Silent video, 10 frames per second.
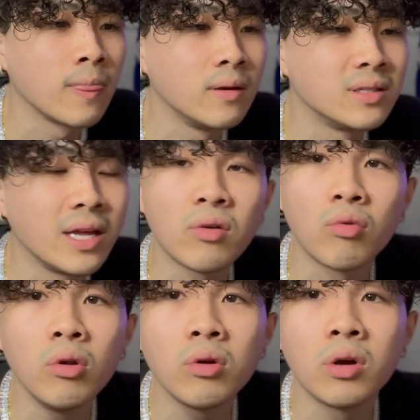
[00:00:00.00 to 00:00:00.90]
It's like a
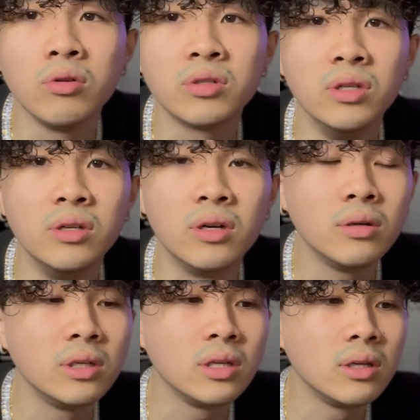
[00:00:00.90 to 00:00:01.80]
roller coaster, you know?
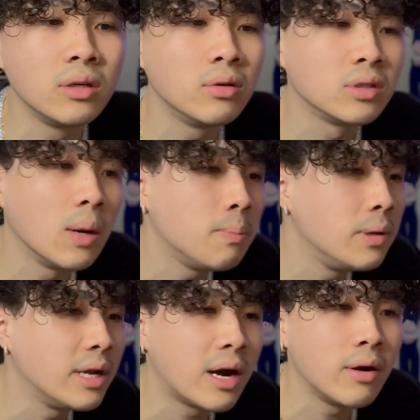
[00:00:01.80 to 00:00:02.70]
It goes up
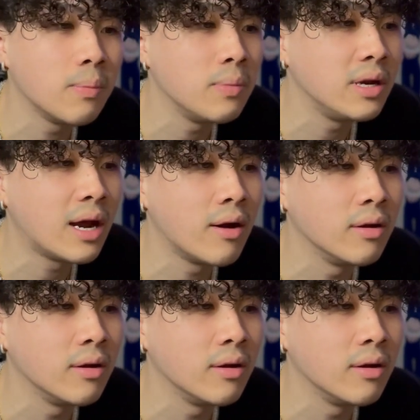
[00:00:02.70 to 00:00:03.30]
and down, up and down.